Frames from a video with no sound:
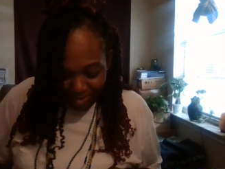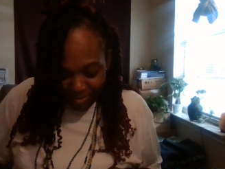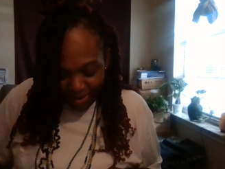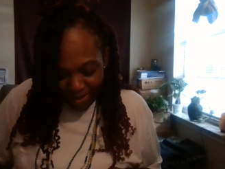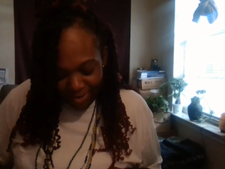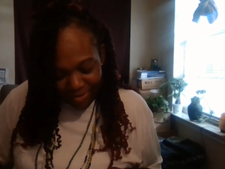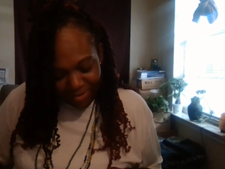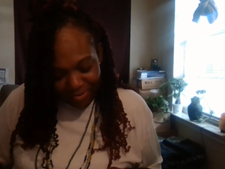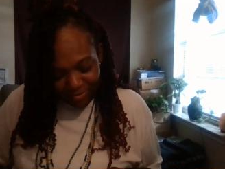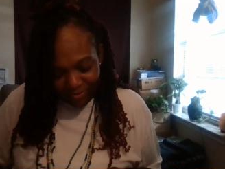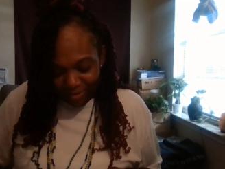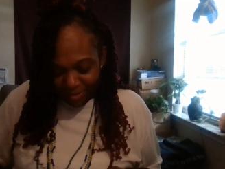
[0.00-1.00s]
Where do you
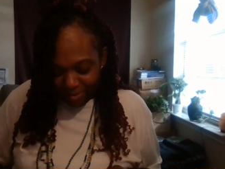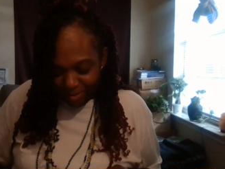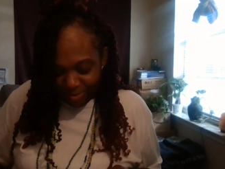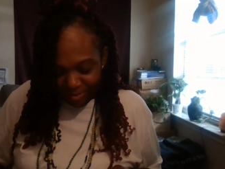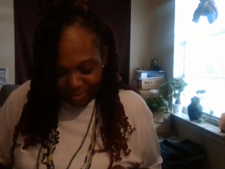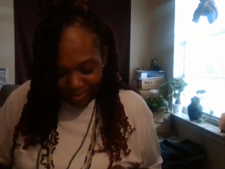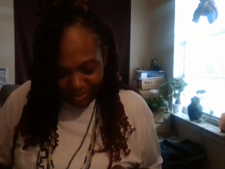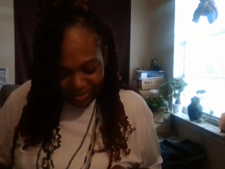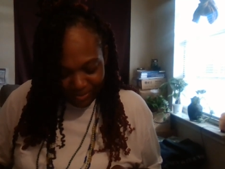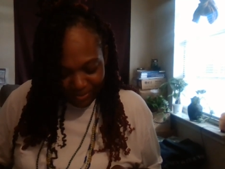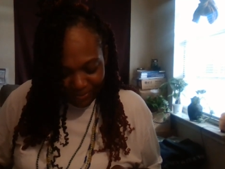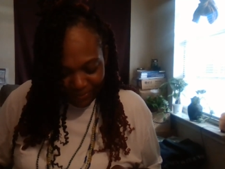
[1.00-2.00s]
feel cool?
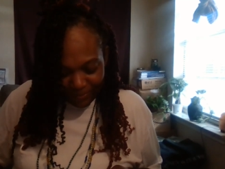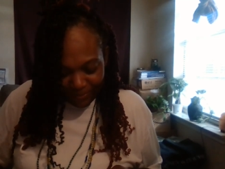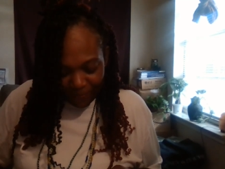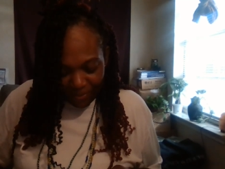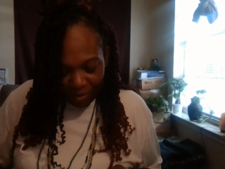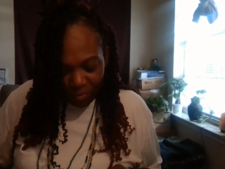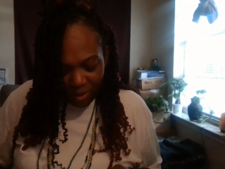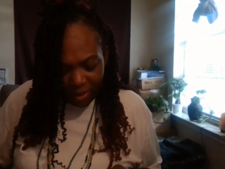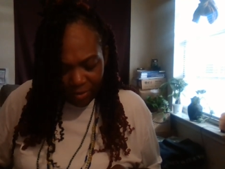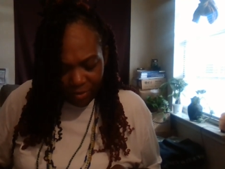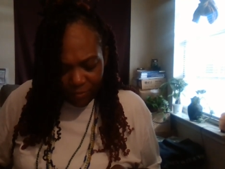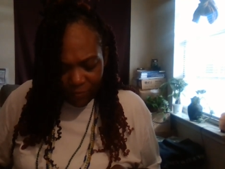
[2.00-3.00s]
Where
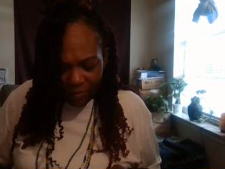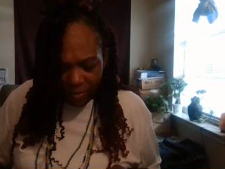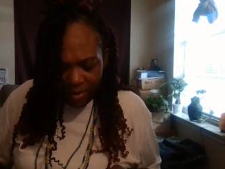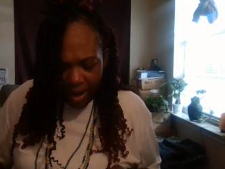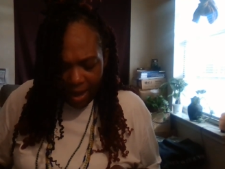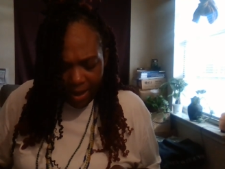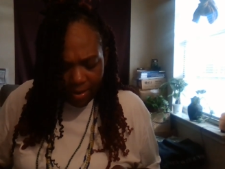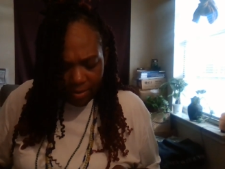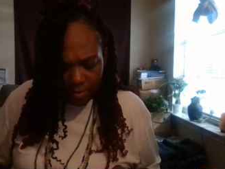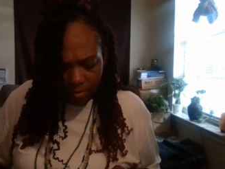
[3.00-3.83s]
do you feel hot?